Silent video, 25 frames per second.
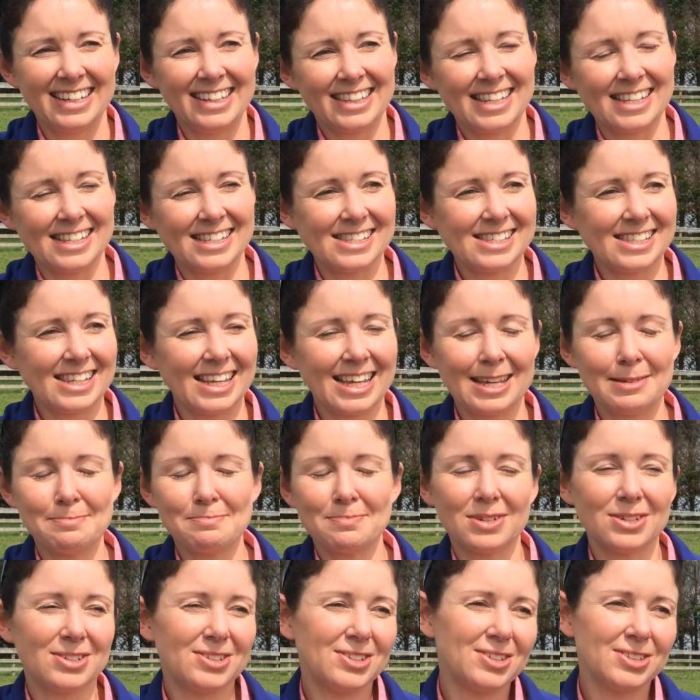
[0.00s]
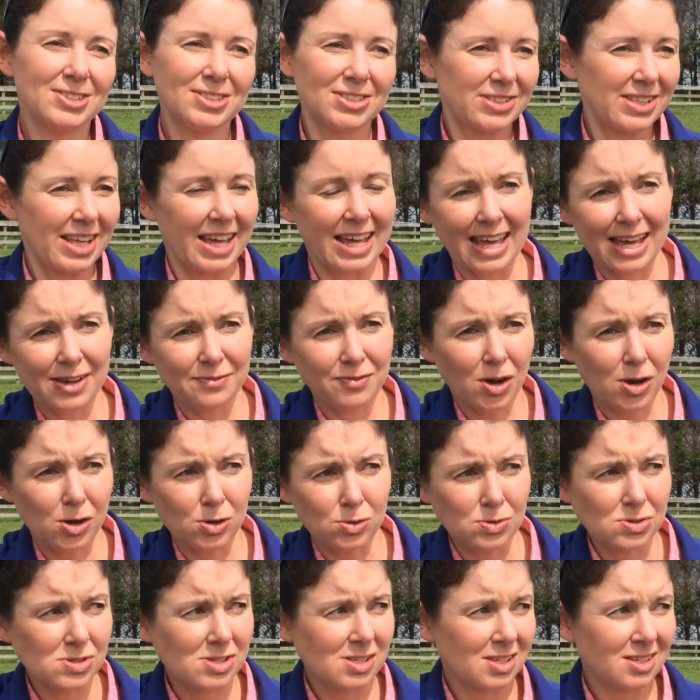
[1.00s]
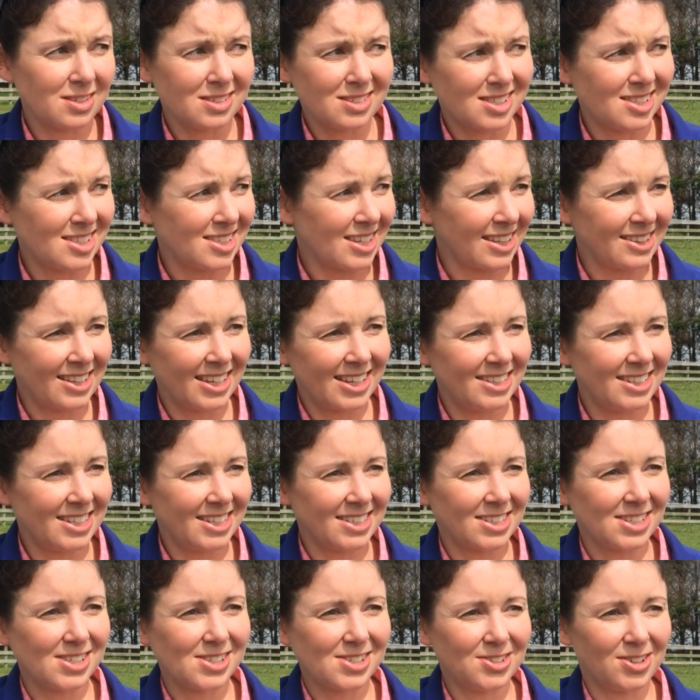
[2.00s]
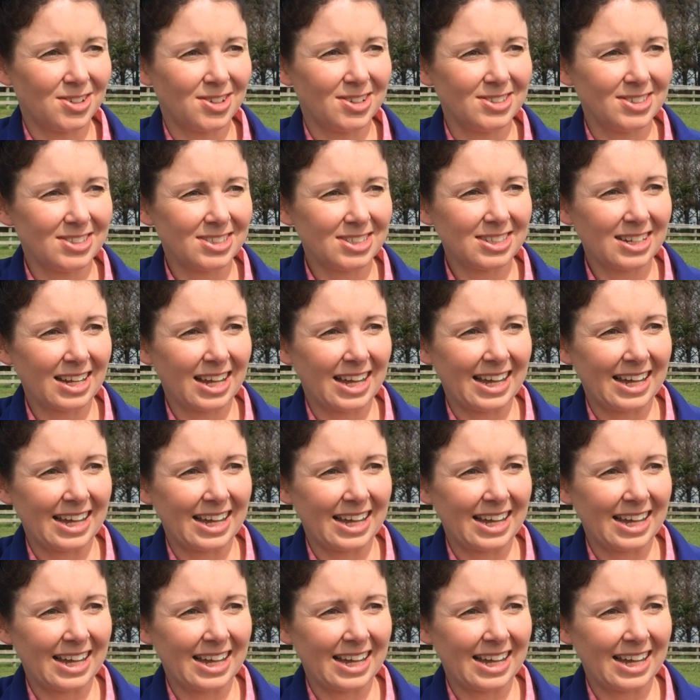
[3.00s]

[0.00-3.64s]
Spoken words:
that seem, do they have ulcers? They're just not,